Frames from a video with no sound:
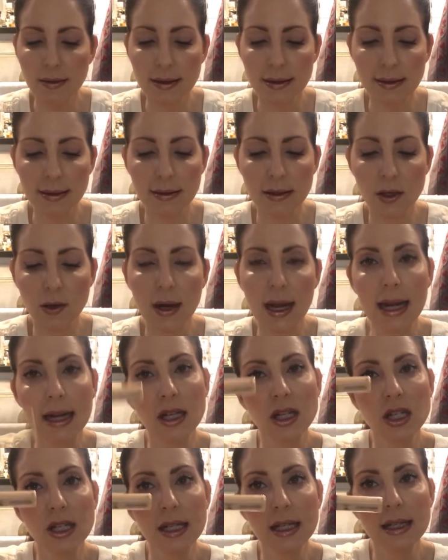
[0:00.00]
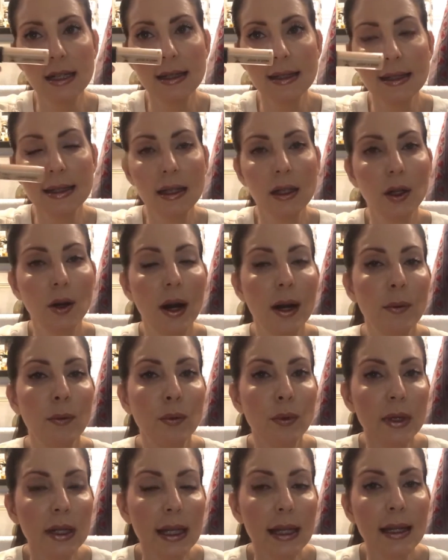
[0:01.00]
This is their HD concealer. I
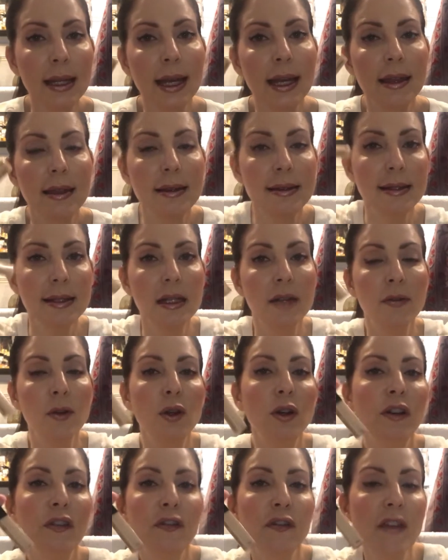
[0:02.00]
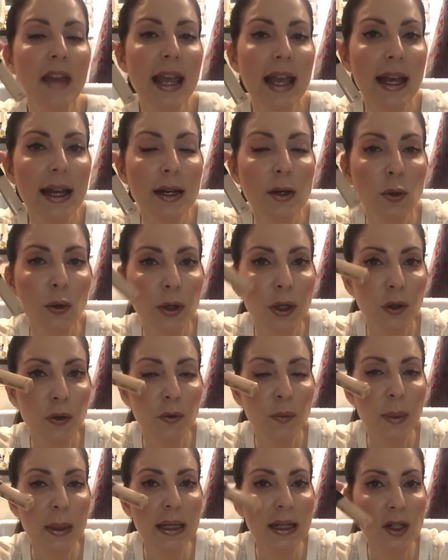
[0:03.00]
really like this, and if you're a fan or
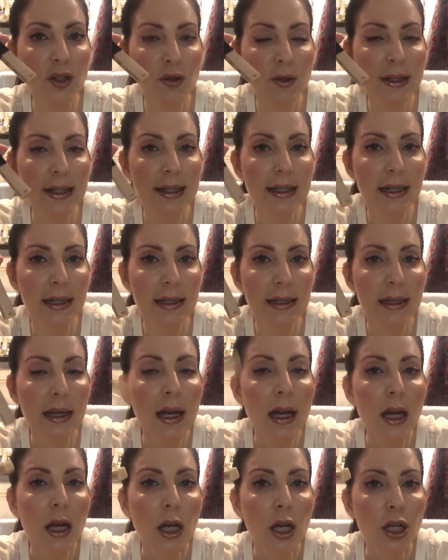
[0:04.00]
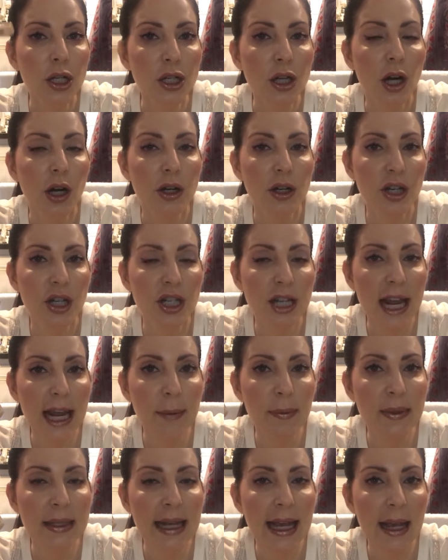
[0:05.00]
you've been interested in Tarte
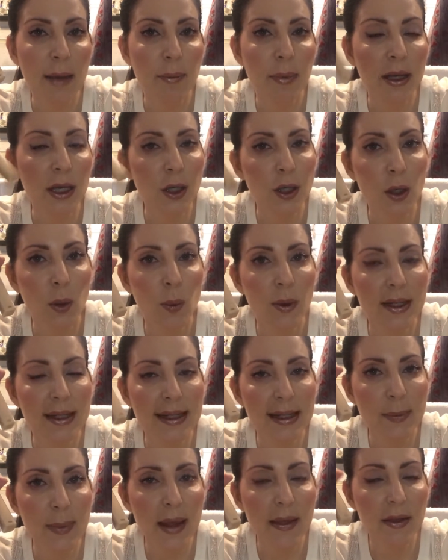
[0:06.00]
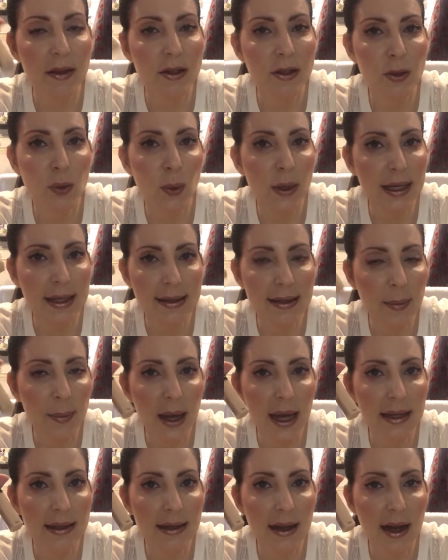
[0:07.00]
Shape Tape, but you don't want to spend the 20 some
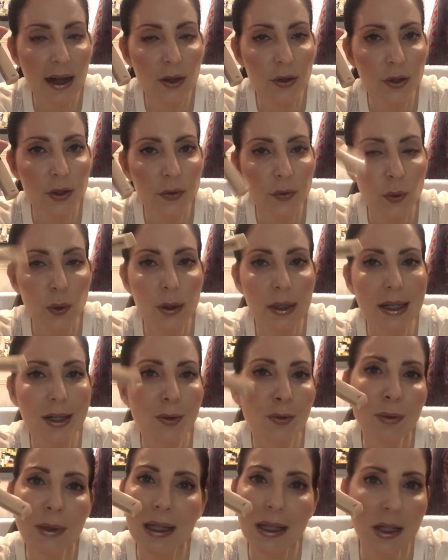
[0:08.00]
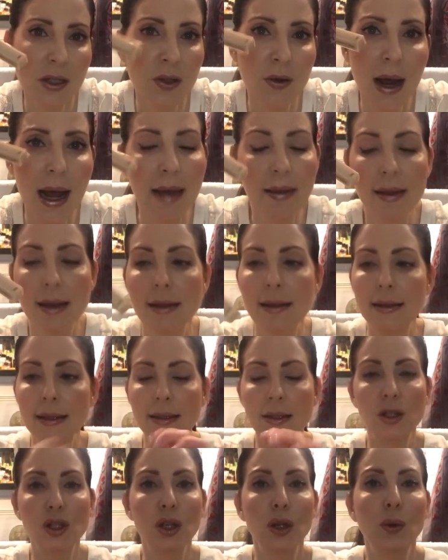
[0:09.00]
odd dollars for it, really try this.
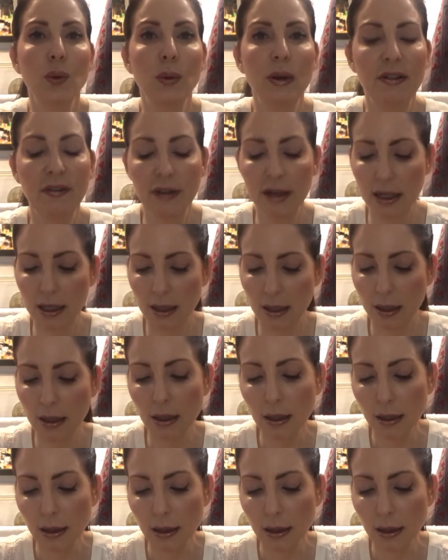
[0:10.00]
It's terrific.